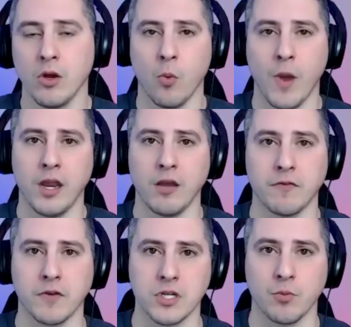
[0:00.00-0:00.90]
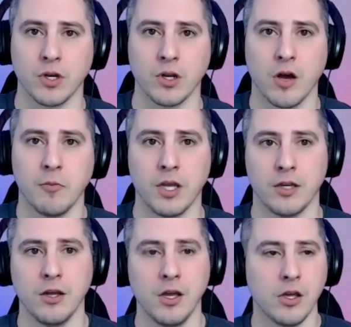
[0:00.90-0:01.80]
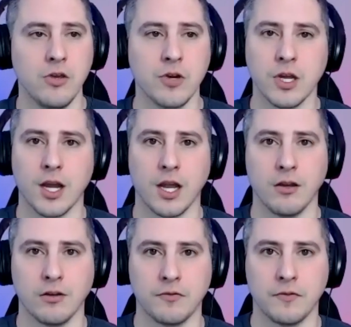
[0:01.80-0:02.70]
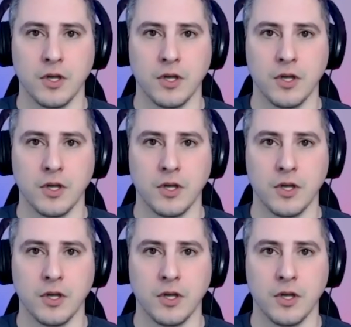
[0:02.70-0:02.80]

waiting for something to come in, you can kind of